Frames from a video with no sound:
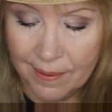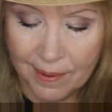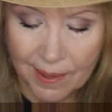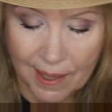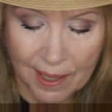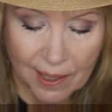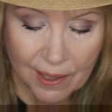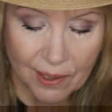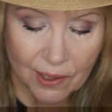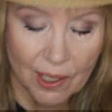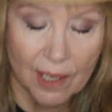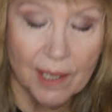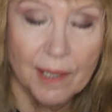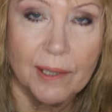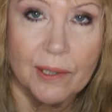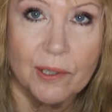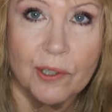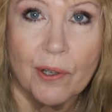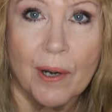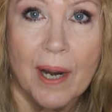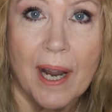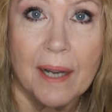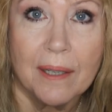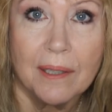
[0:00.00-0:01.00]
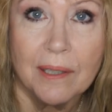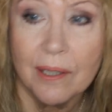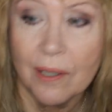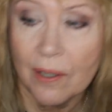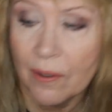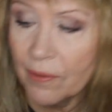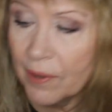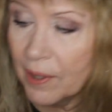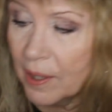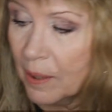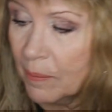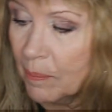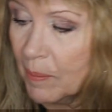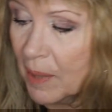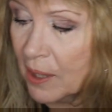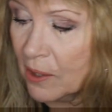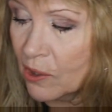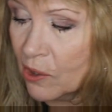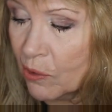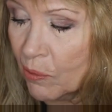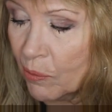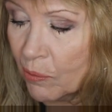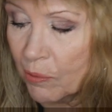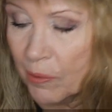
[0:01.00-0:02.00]
think it's unattractive, and it
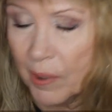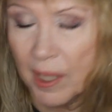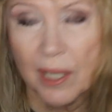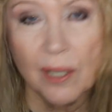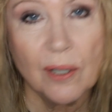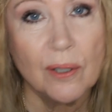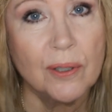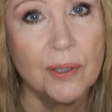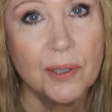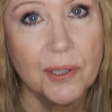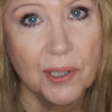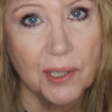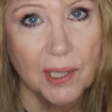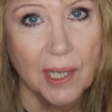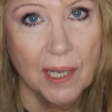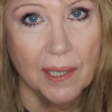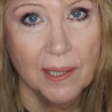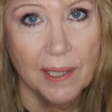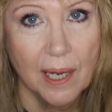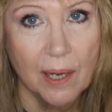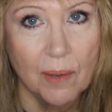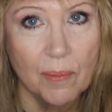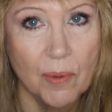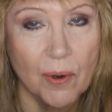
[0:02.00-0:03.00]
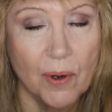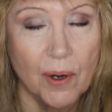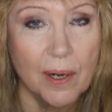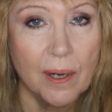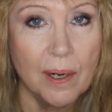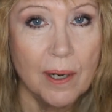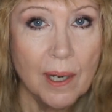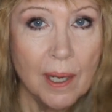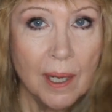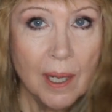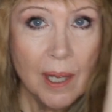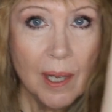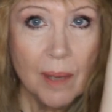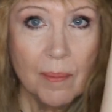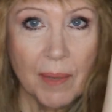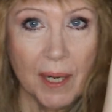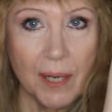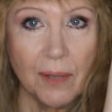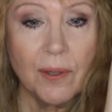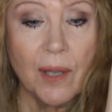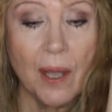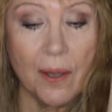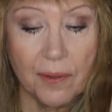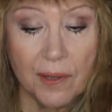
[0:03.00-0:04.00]
makes the wrinkles stand out more.
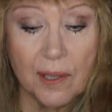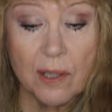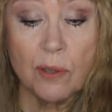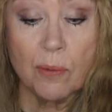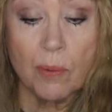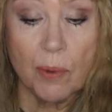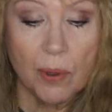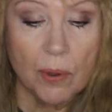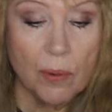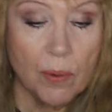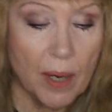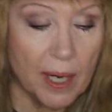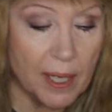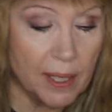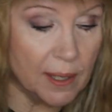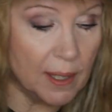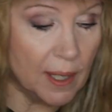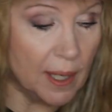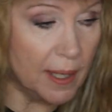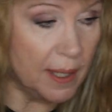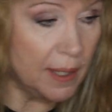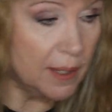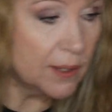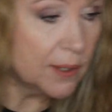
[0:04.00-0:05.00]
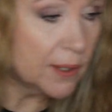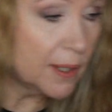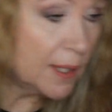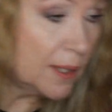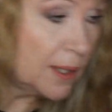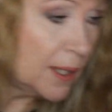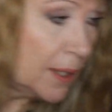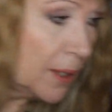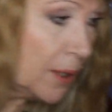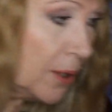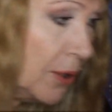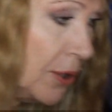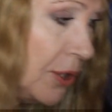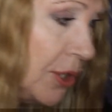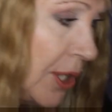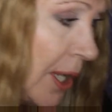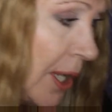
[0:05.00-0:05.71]
But I thought these were quite nice. They did a good